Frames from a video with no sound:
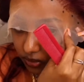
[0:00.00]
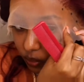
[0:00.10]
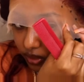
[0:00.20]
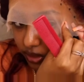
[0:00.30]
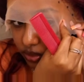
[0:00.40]

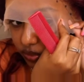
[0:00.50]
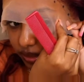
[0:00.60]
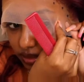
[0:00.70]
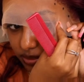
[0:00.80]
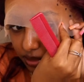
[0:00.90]
When you do
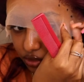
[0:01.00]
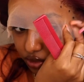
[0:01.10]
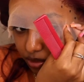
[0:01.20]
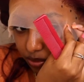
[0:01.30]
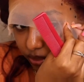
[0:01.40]
this, make sure
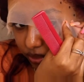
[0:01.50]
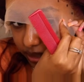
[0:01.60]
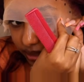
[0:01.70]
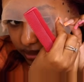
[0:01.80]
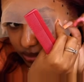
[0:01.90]
you're
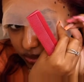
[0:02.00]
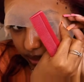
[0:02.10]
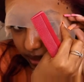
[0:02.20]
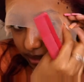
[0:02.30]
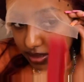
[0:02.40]
pulling so
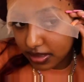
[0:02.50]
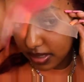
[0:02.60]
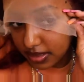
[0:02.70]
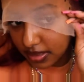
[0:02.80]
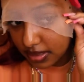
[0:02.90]
that it's
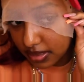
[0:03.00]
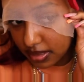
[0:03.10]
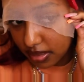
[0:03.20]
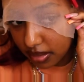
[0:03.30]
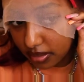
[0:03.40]
nice and
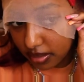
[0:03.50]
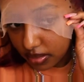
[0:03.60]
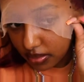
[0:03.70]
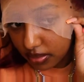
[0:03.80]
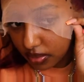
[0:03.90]
snug.
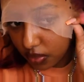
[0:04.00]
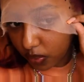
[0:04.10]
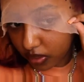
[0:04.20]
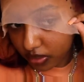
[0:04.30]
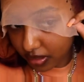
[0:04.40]
You don't
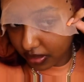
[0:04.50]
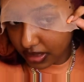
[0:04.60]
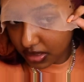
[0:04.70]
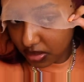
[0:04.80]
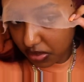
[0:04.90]
want the
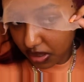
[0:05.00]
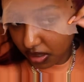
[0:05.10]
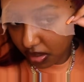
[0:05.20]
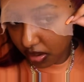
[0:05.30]
lace to be